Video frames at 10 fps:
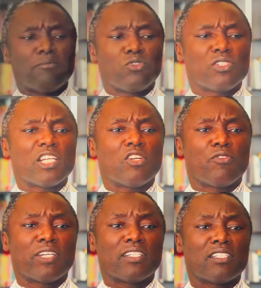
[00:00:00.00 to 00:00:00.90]
To start off
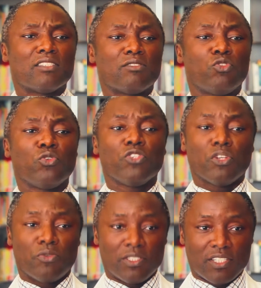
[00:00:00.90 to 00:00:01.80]
with, doing
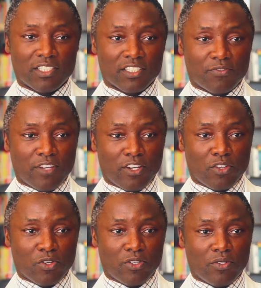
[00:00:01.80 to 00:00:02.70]
your research is very
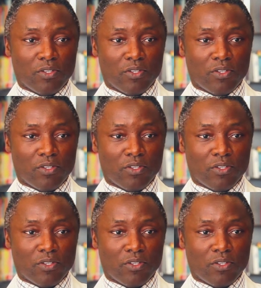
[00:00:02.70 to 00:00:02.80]
good.